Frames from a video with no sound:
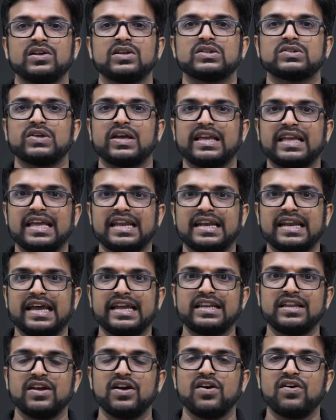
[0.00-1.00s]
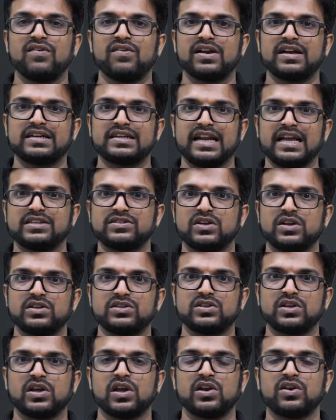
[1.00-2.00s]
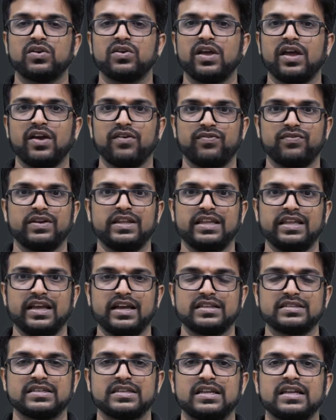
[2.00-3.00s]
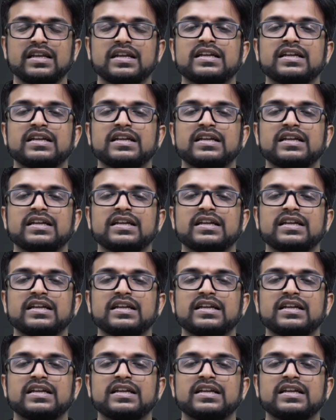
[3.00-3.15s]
So I can write work transfer is equal to F dx.